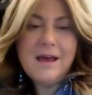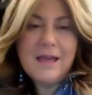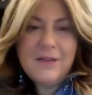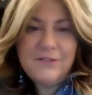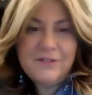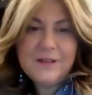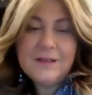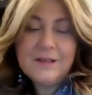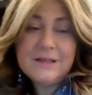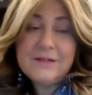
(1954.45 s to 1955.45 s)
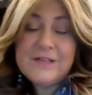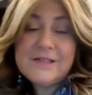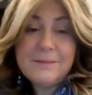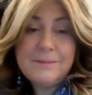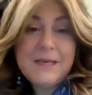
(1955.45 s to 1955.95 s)
if there
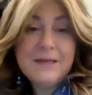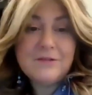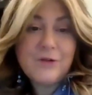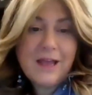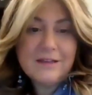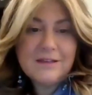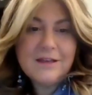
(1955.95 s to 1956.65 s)
is a big trend,